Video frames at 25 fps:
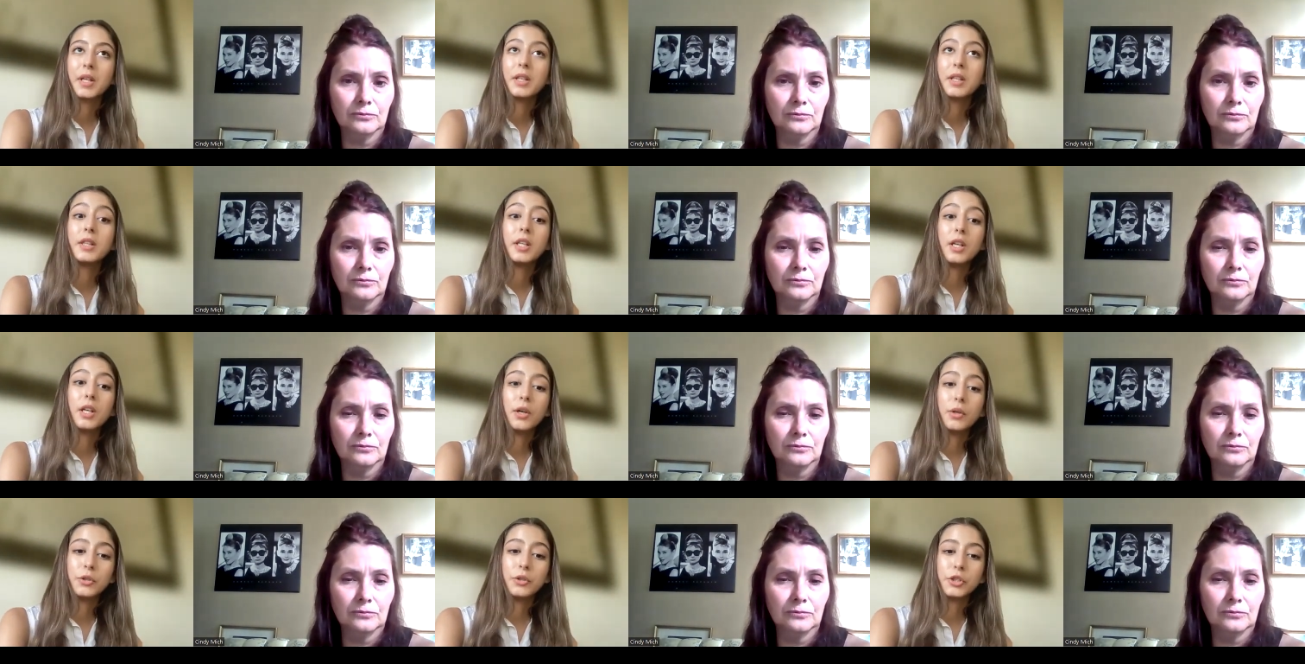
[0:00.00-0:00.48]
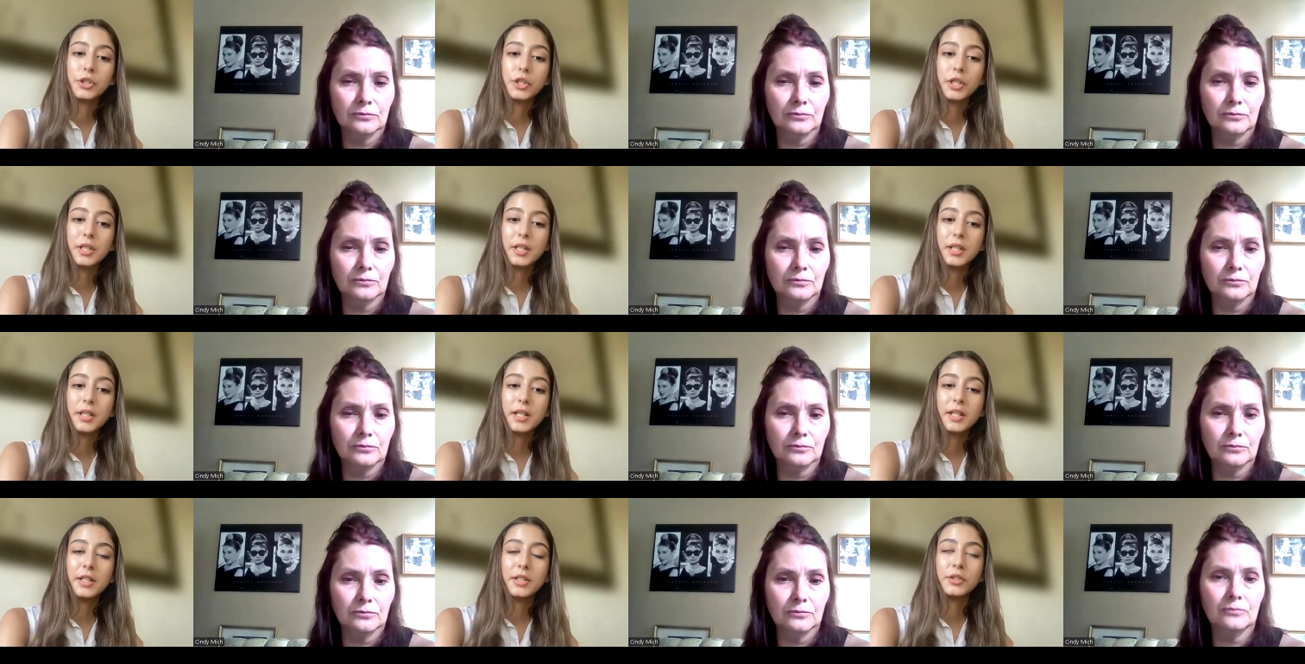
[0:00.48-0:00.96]
Speaker 1: the
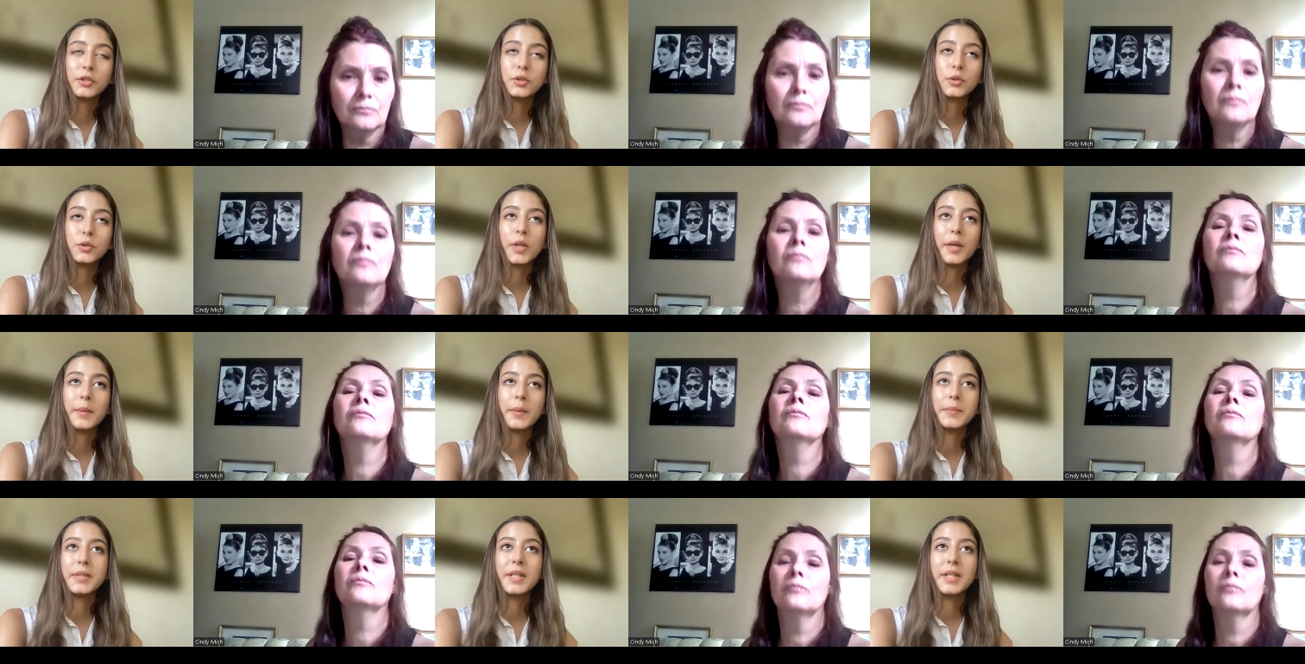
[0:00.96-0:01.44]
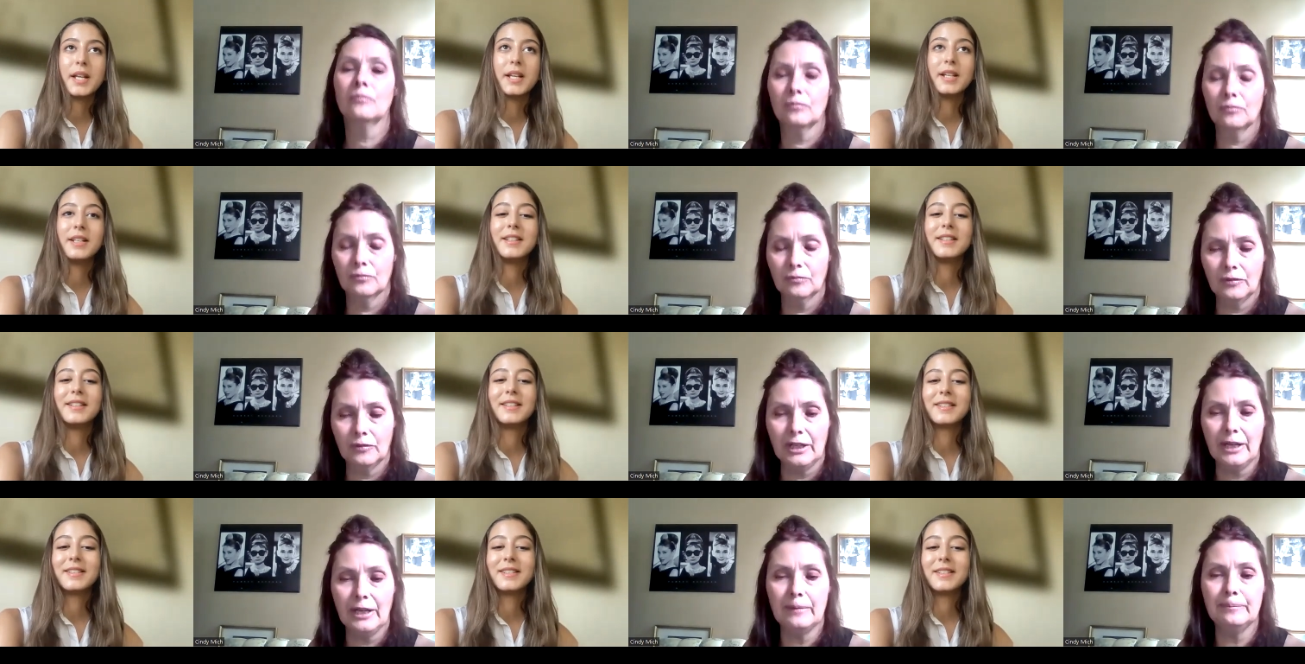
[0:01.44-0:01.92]
ocean in the script
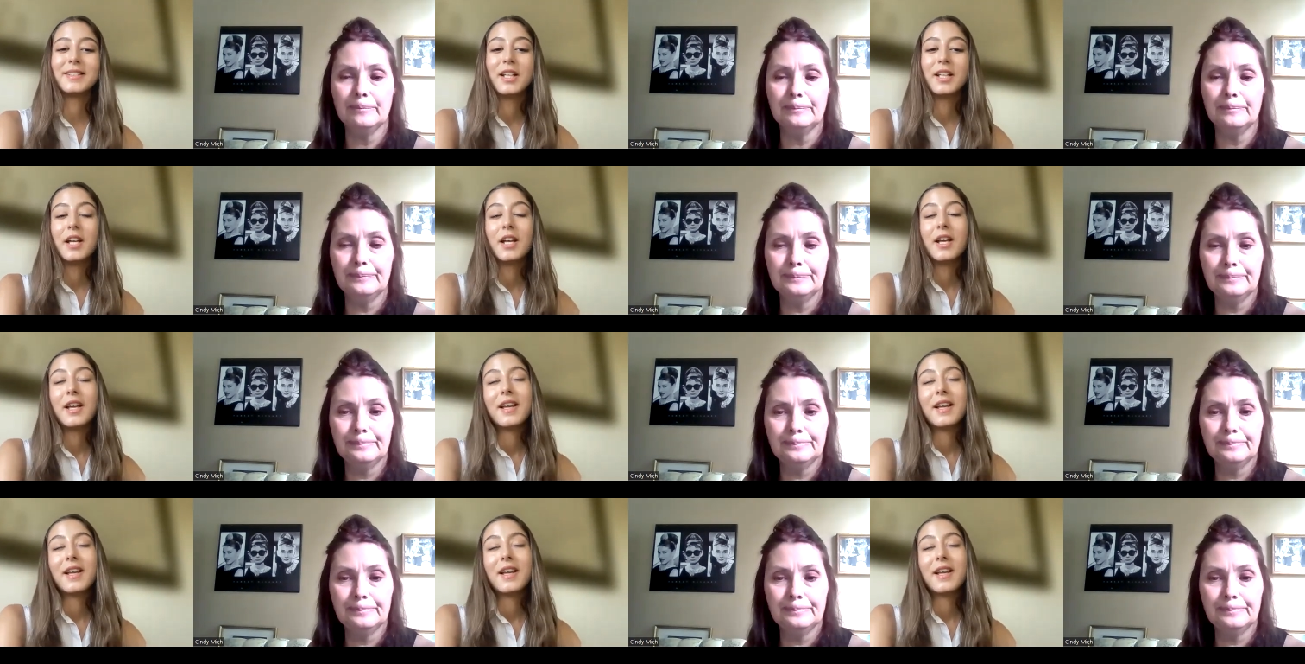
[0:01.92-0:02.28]
and yep.